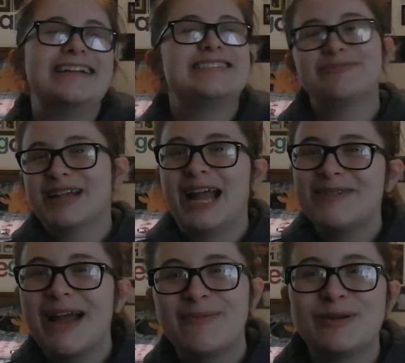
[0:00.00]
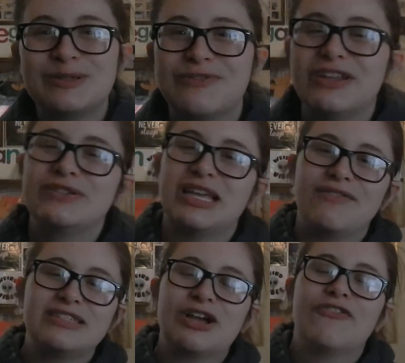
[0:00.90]
Subscribe. I post new videos
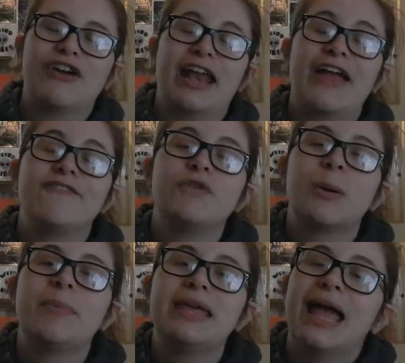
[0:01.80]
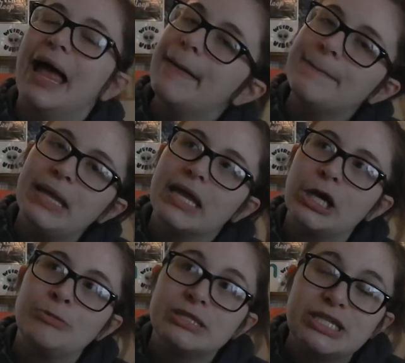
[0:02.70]
every single Friday at 4 p.m. and I
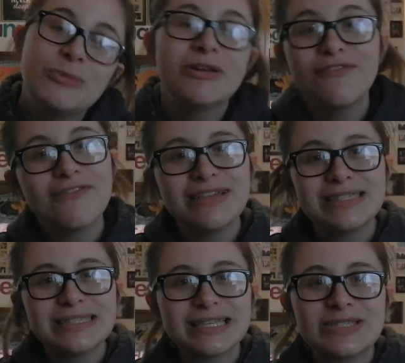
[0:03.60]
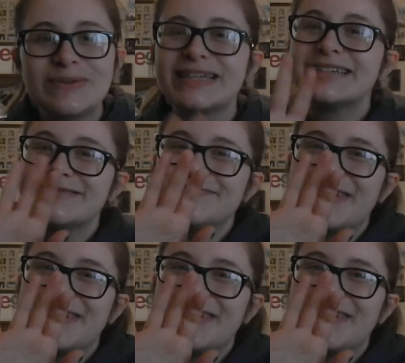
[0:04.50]
hope to see your beautiful faces next week.